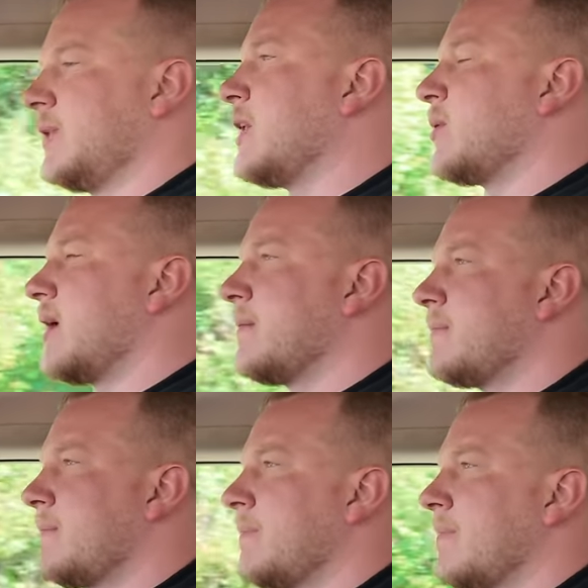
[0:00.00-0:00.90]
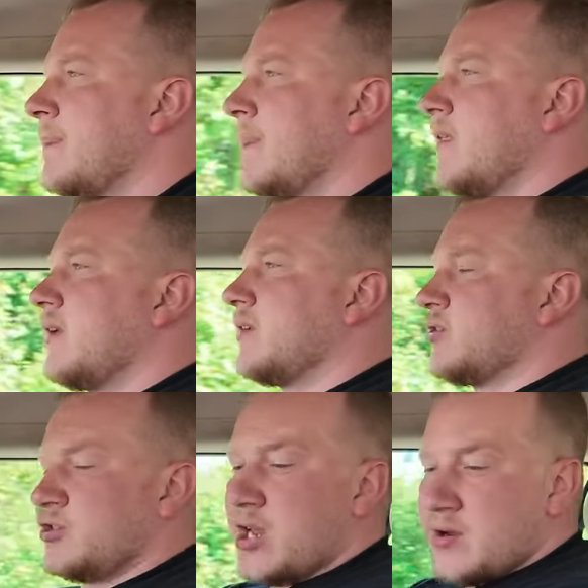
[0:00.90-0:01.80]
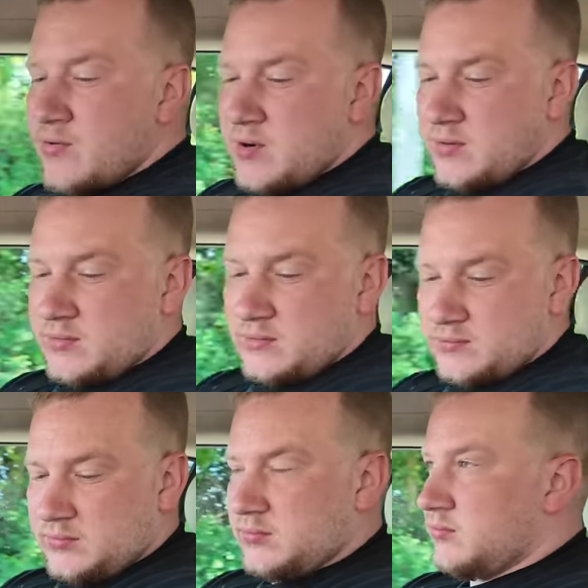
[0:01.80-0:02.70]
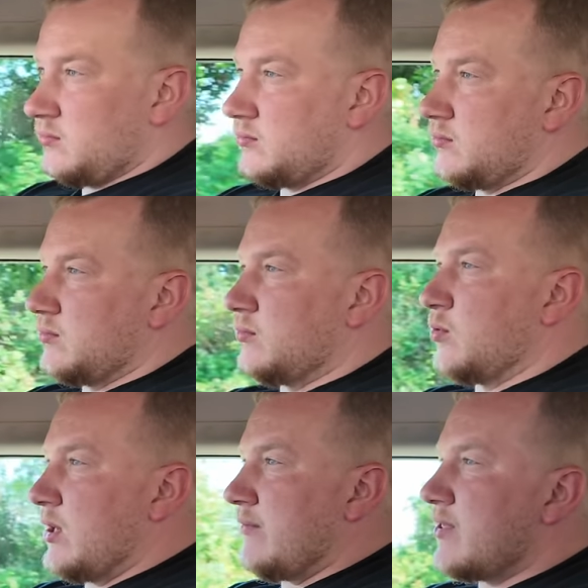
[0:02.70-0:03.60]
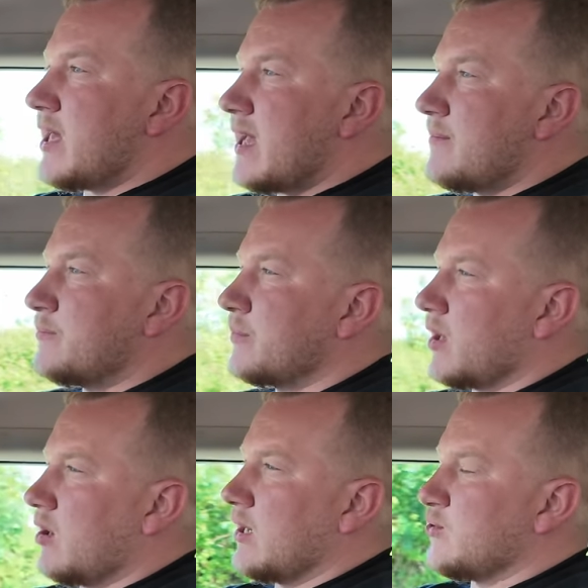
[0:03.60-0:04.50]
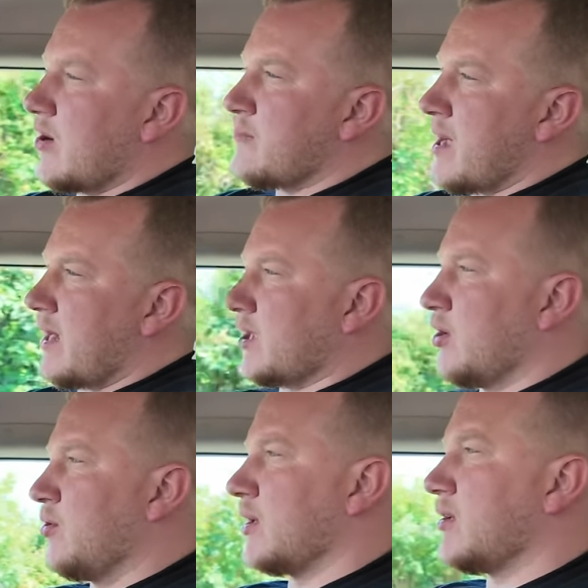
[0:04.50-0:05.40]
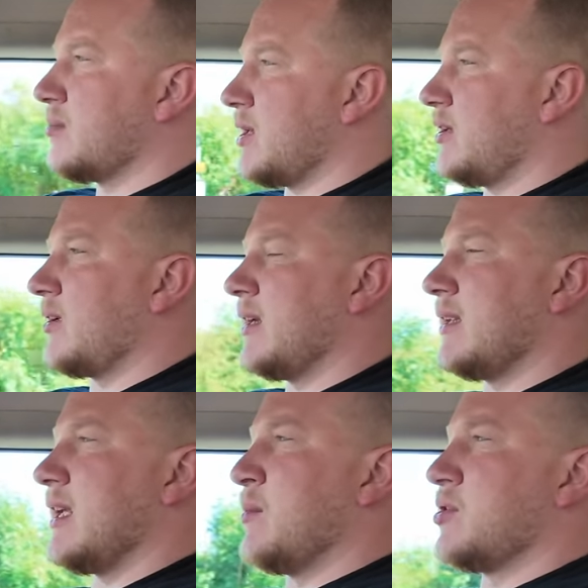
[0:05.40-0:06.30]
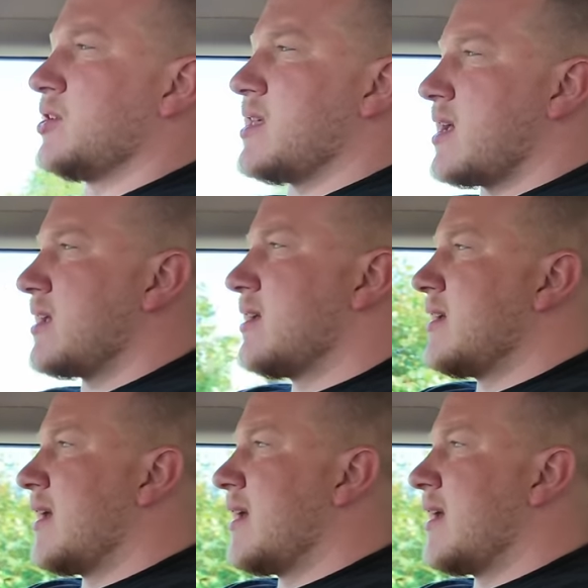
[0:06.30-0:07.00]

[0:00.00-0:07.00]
Either way. So, we'll leave it there. I'll keep driving back like a hooligan, but you don't need to keep watching that.